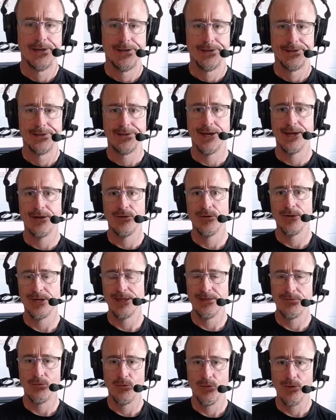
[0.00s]
Not
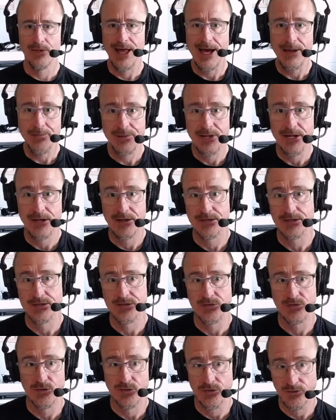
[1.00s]
only will that be on the
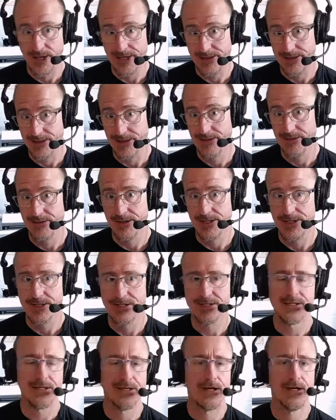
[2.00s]
scroller right there, it
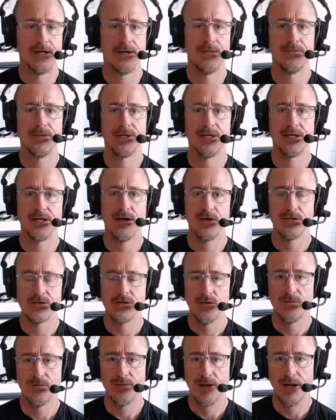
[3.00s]
is, um, but
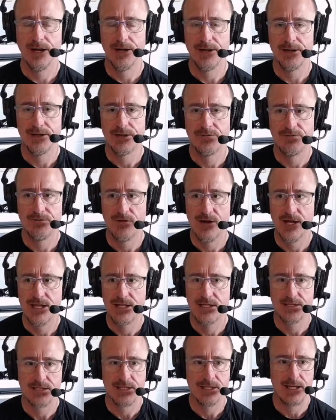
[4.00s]
also my good
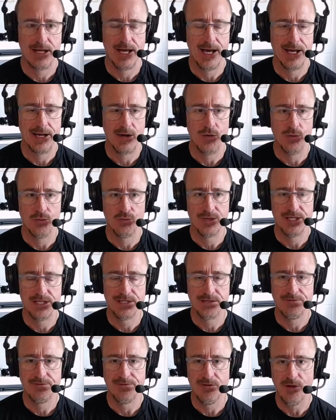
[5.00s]
friends at A
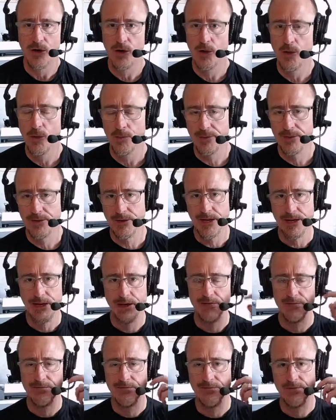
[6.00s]
Reason for Hope
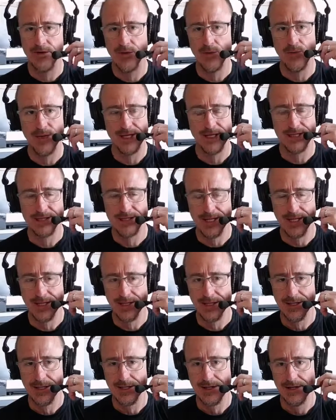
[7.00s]
every
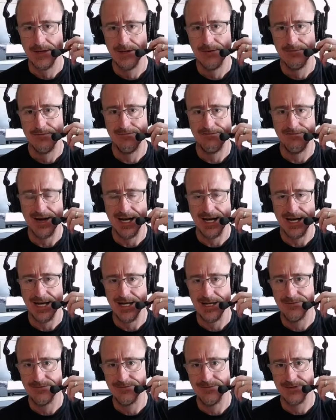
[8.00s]
weekday,
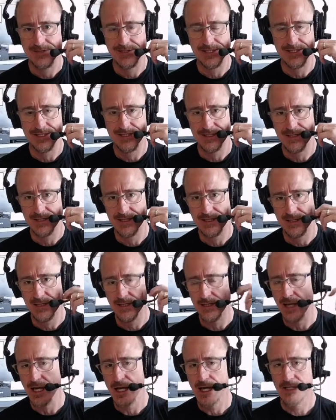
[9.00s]
5 to 6
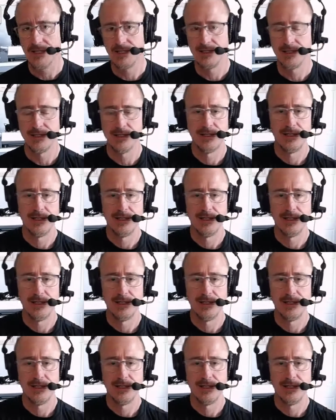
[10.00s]
o'clock.